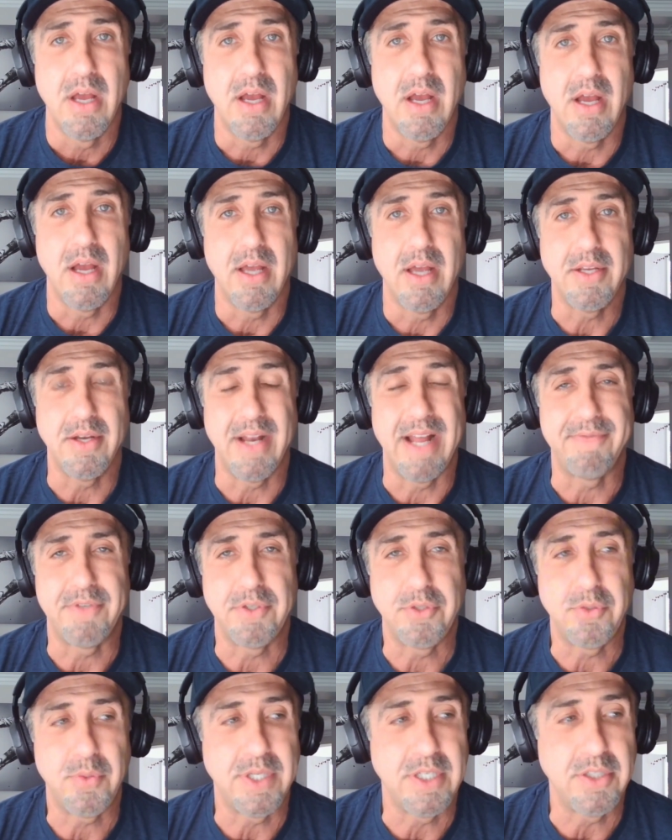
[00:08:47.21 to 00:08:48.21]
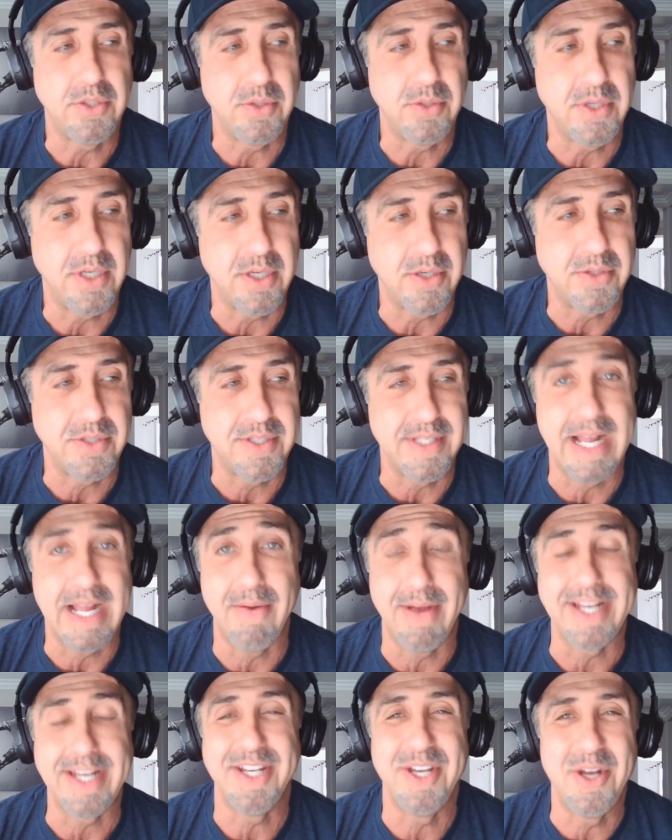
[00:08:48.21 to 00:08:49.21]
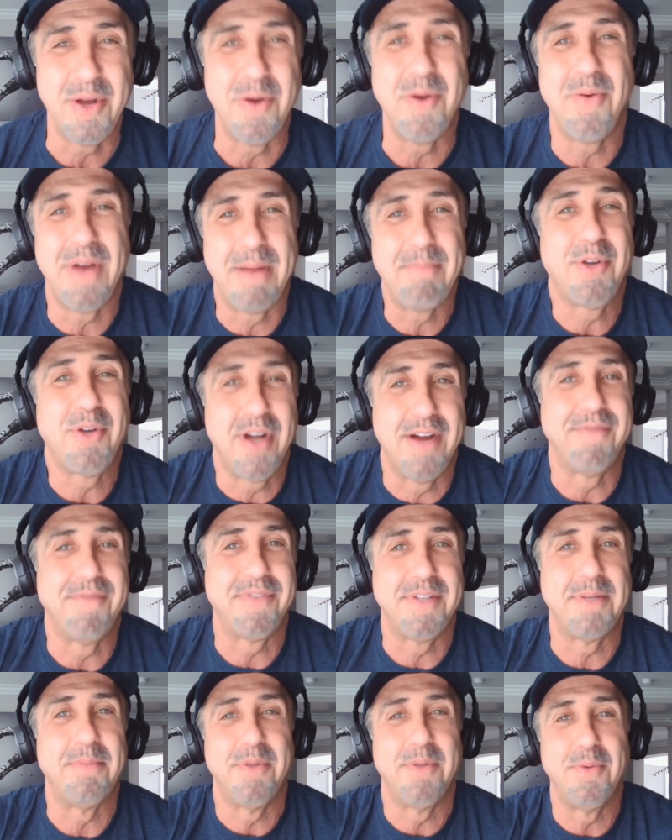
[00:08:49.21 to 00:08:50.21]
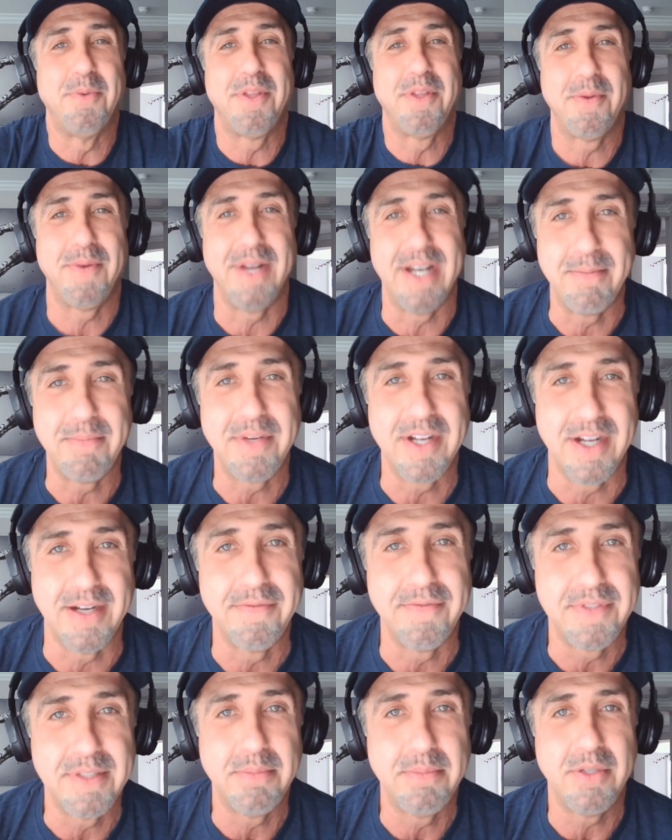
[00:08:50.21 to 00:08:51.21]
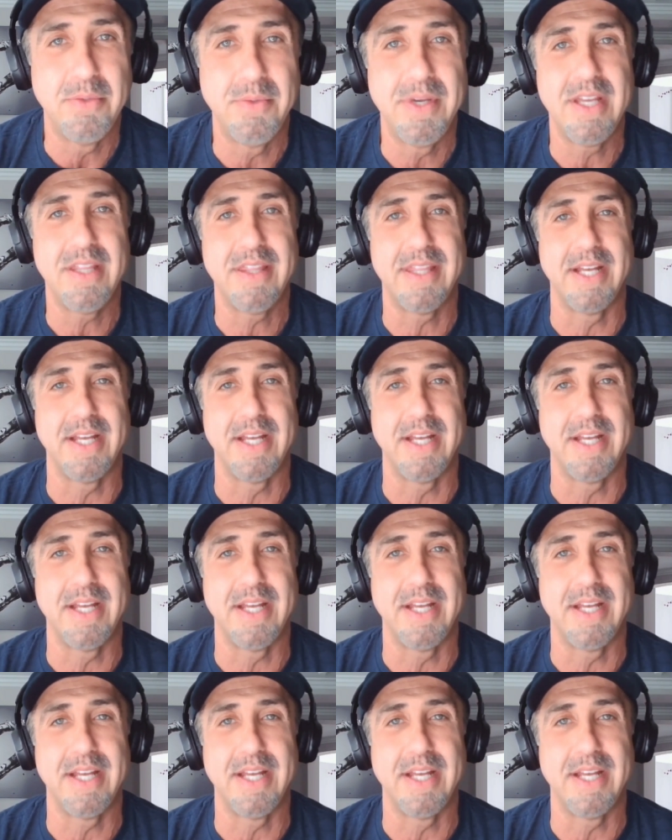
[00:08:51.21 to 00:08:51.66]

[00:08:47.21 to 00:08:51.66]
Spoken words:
After 22 years now, I know I'm comfortable with what I'm comfortable with.